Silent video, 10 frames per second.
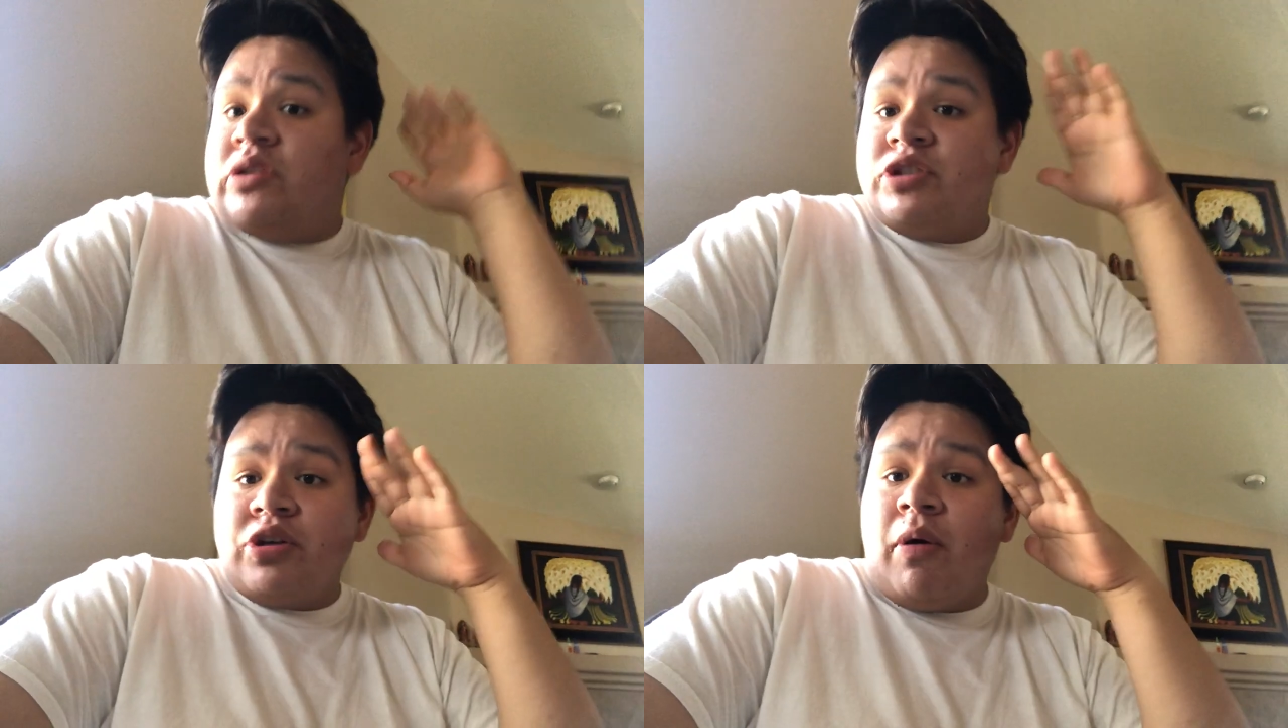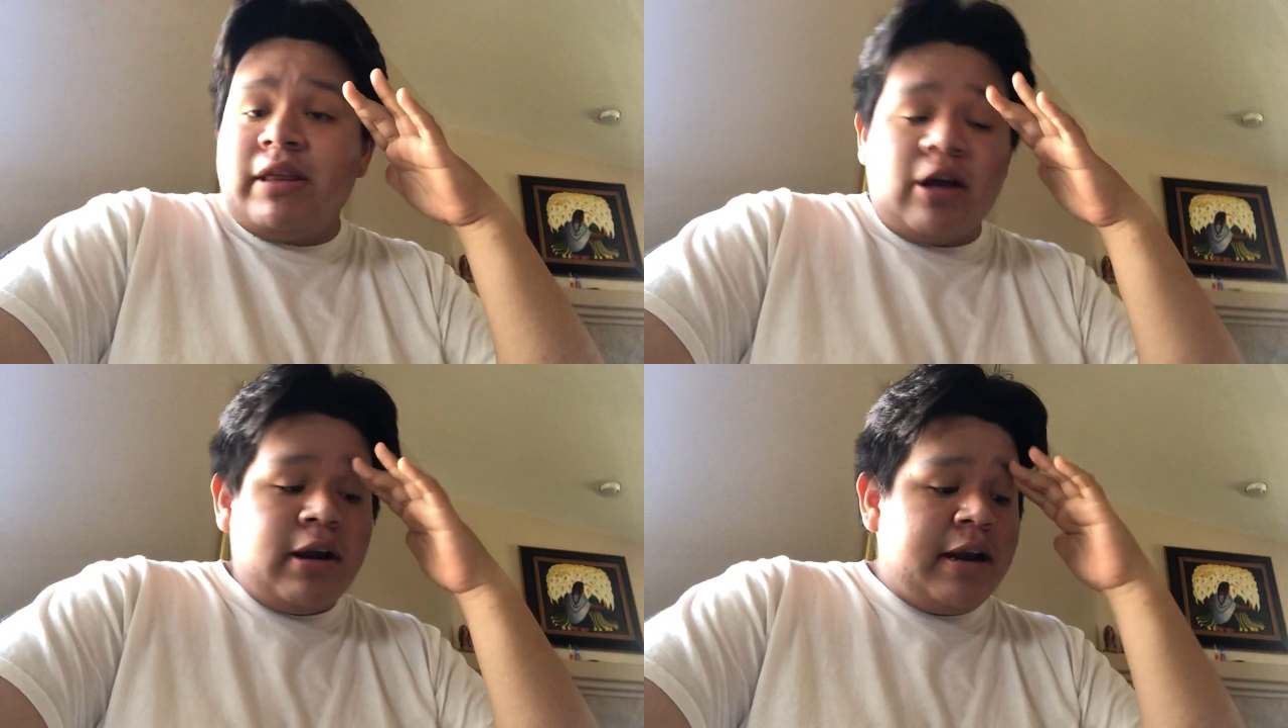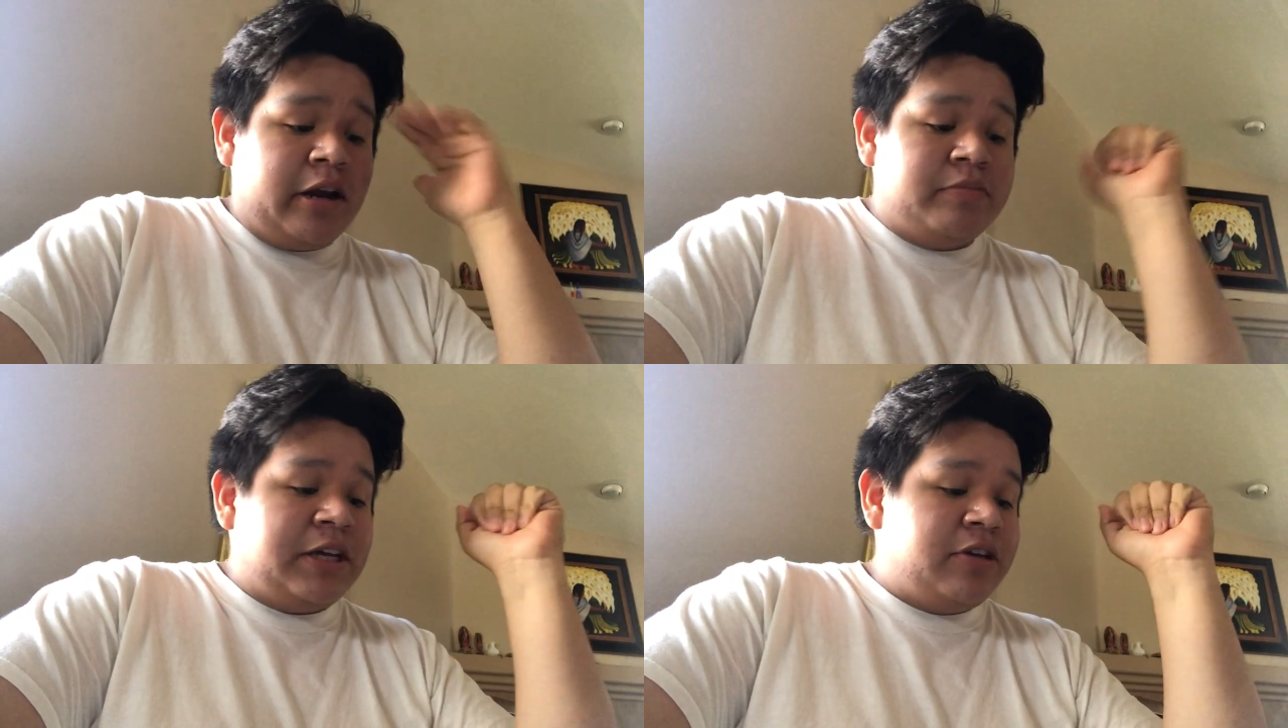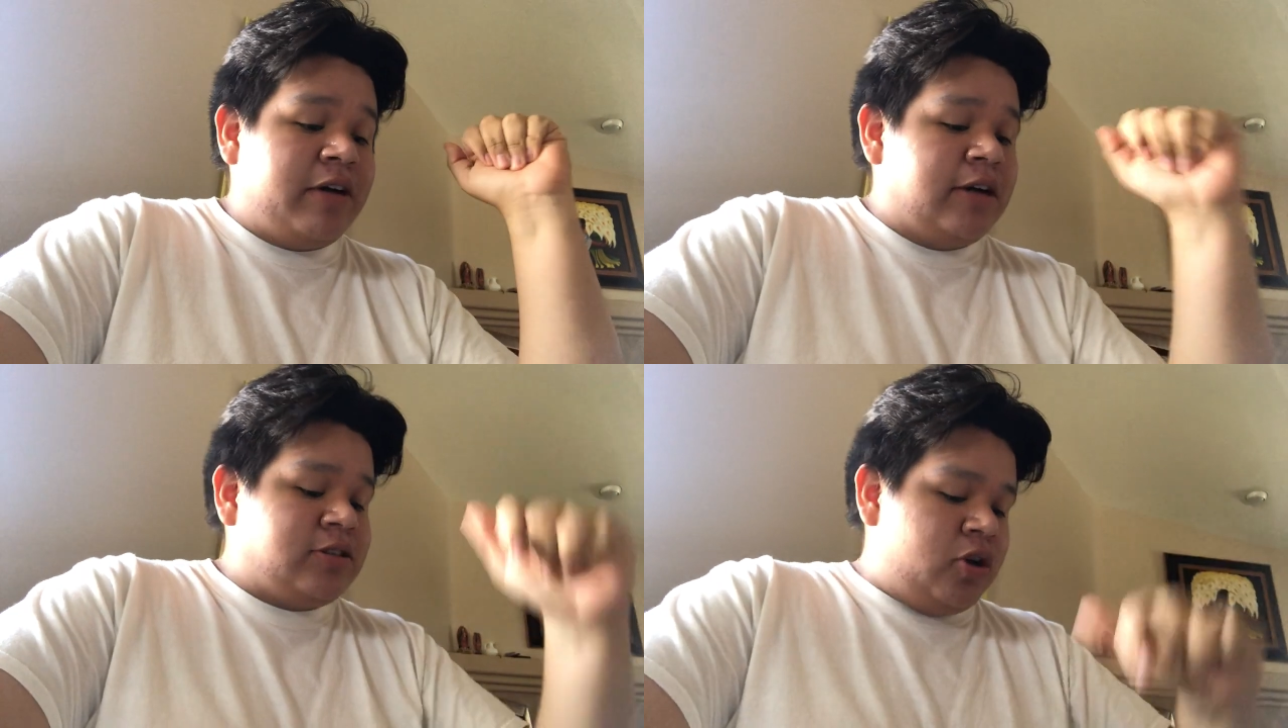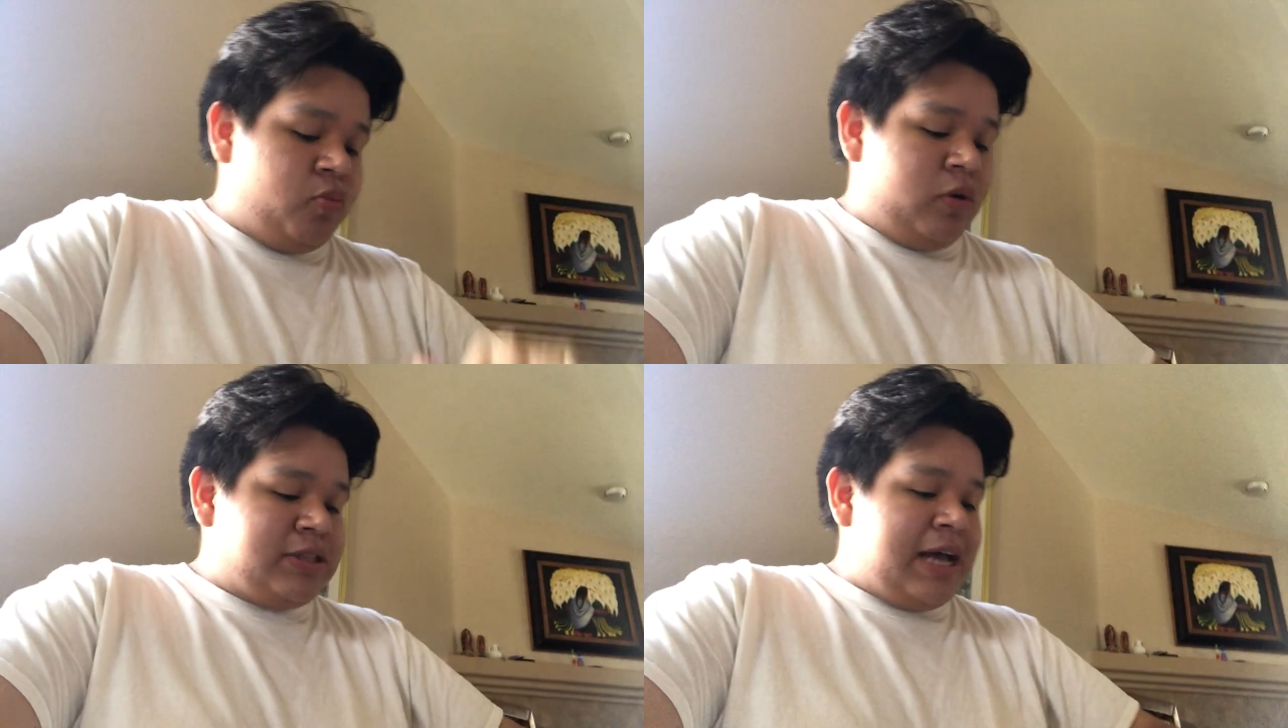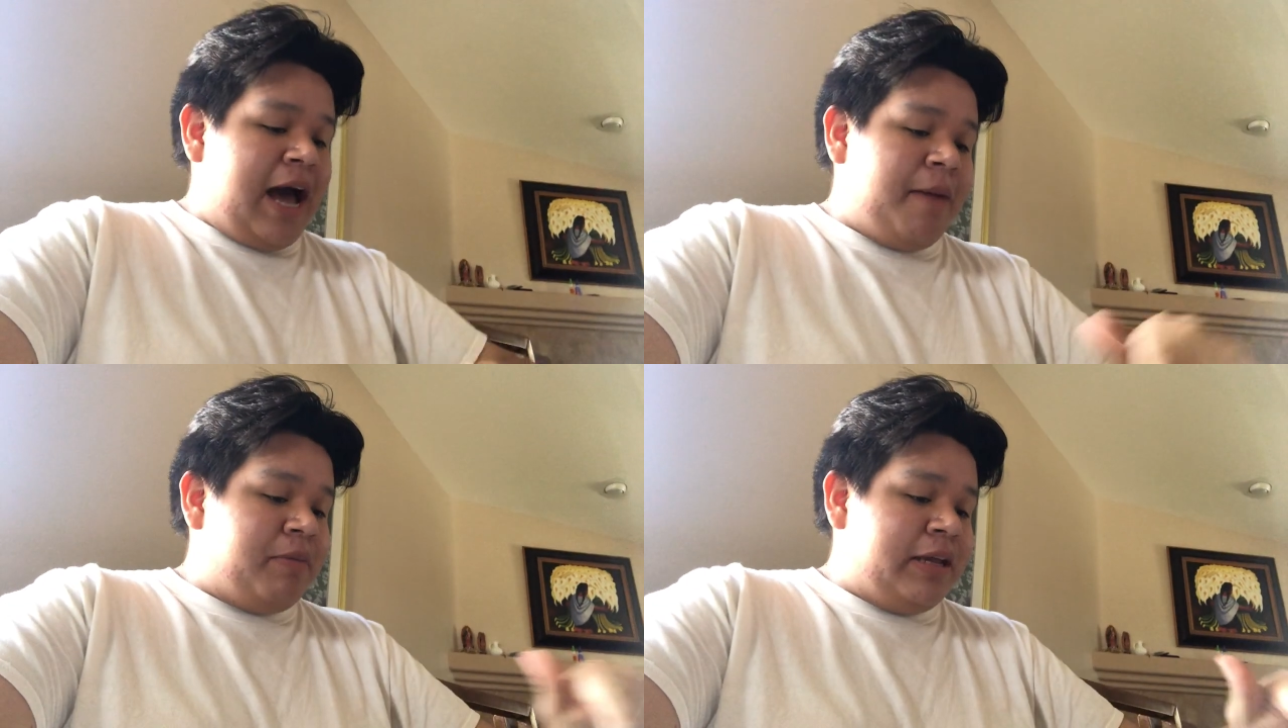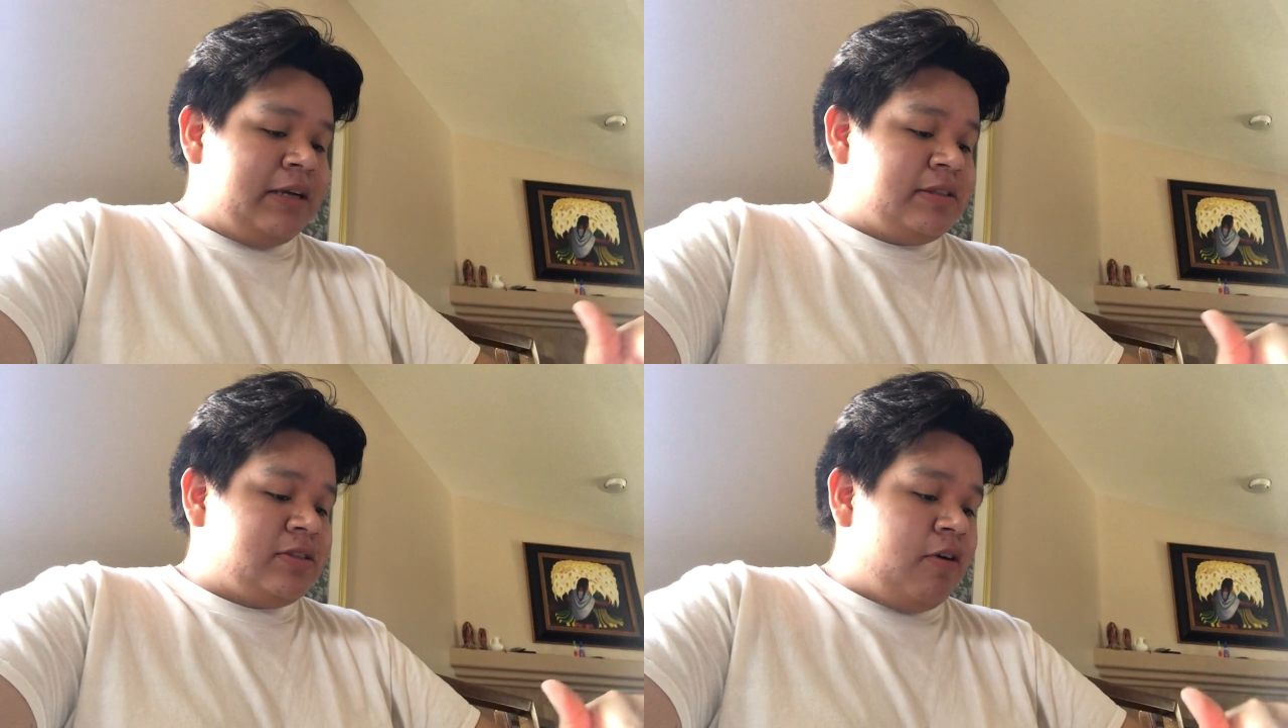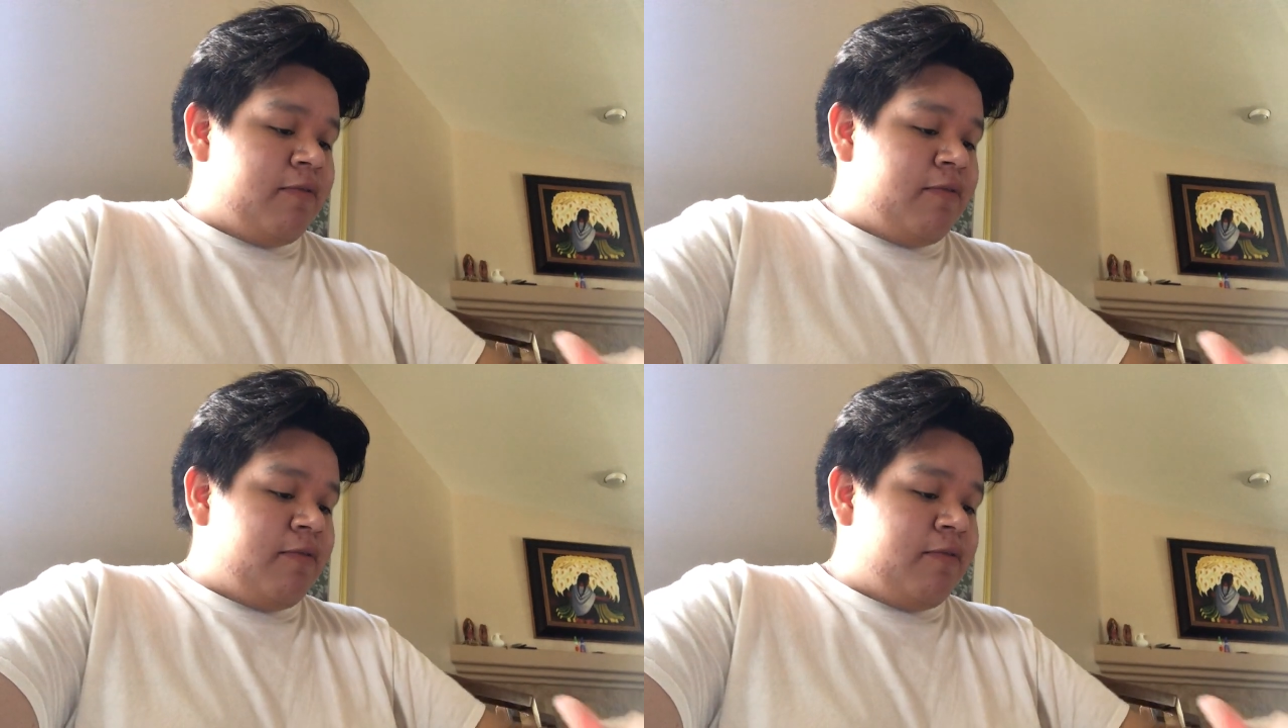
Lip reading: So I thought I'd update you guys on what's happening so